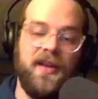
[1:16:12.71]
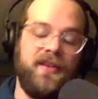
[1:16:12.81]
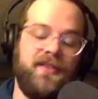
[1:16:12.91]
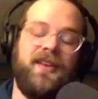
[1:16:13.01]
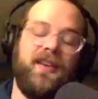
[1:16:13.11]

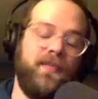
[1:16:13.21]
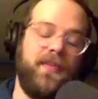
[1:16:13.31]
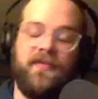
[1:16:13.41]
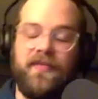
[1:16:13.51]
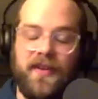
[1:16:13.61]
it's gonna
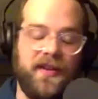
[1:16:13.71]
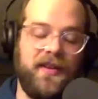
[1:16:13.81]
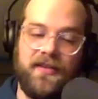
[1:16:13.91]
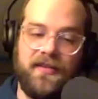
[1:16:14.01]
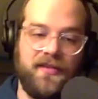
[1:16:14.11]
be
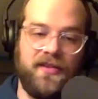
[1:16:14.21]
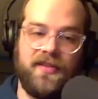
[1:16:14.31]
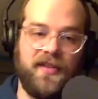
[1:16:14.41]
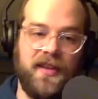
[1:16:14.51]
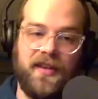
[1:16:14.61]
fucking
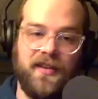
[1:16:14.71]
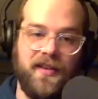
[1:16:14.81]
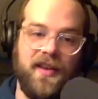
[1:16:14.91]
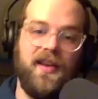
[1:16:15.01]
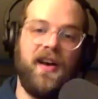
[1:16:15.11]
just like
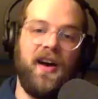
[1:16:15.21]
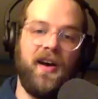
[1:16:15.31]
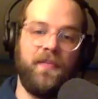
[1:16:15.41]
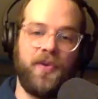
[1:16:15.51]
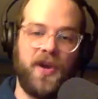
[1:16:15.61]

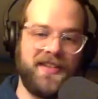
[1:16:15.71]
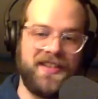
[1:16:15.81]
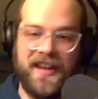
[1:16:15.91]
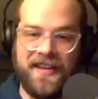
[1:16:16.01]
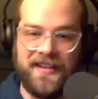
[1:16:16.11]

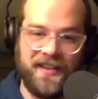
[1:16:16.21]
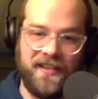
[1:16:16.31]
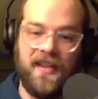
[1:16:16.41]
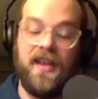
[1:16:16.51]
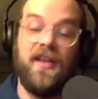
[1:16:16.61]
unprecedented.
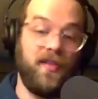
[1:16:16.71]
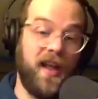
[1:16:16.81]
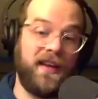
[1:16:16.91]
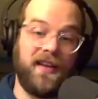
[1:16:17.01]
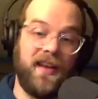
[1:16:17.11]

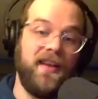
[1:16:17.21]
Like